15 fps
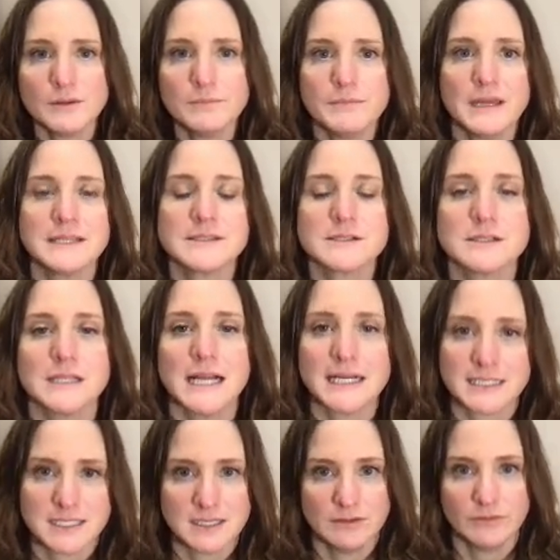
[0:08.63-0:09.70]
the mental
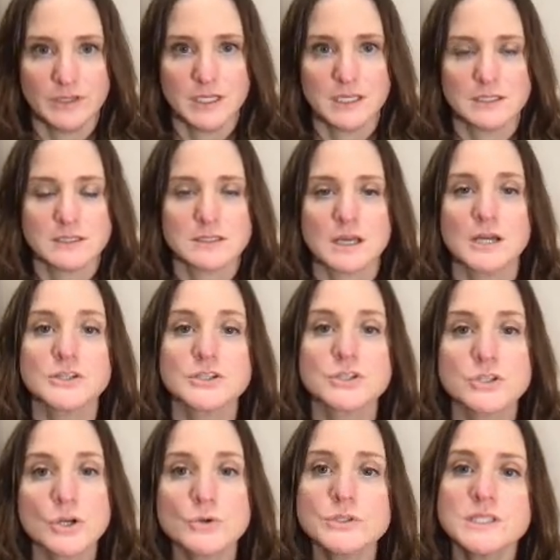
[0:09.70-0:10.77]
activities
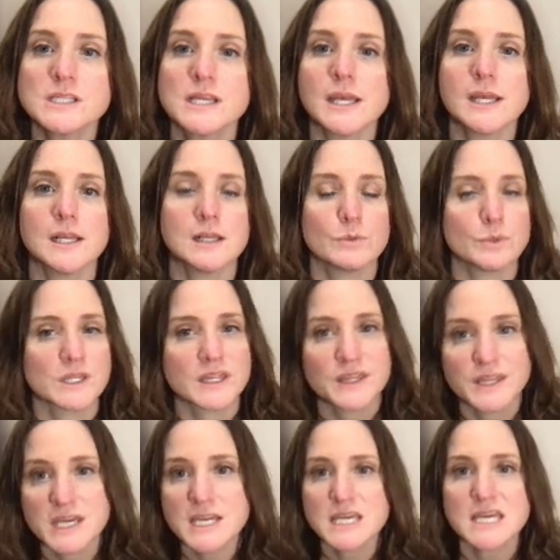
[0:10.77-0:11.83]
associated with
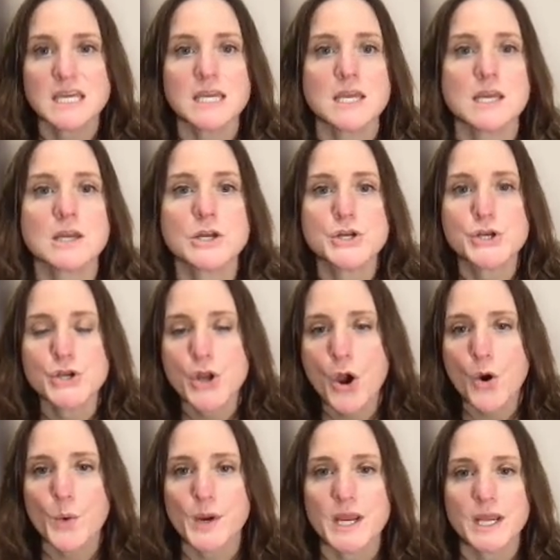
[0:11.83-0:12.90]
thinking,
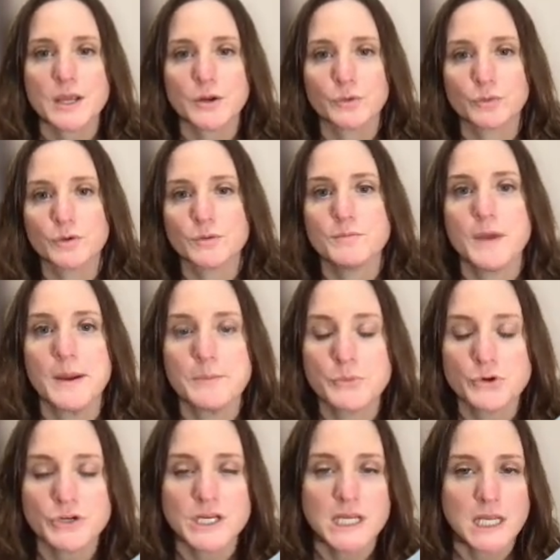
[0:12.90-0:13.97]
knowing,
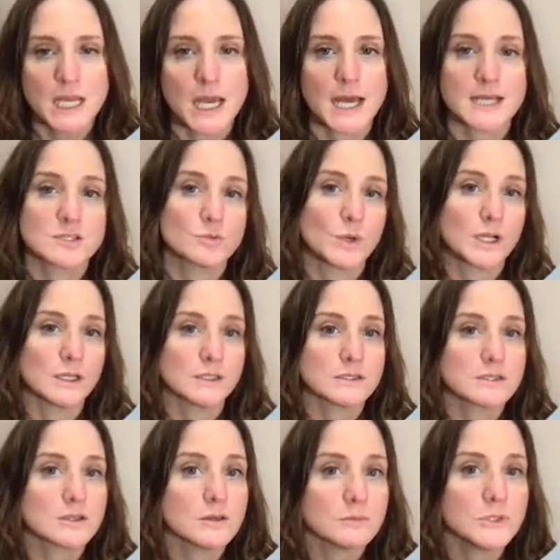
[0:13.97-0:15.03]
remembering, as well
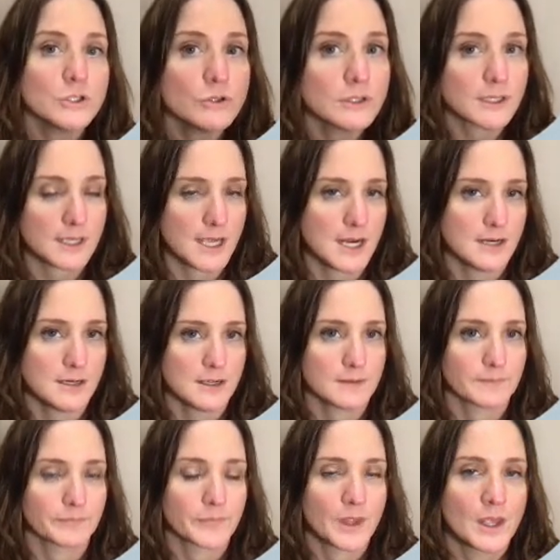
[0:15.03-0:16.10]
as communicating.
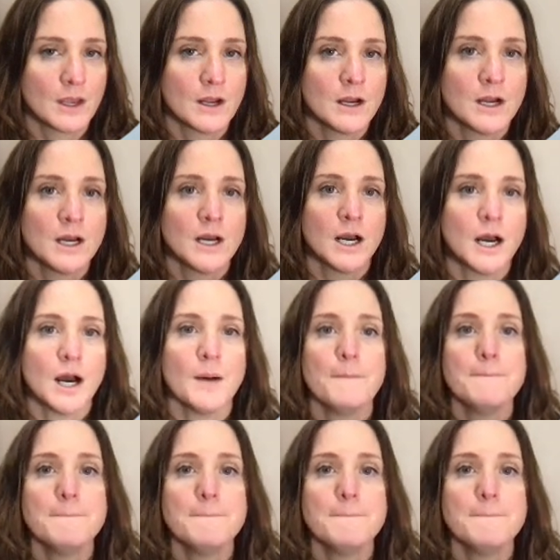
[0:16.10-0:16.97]
A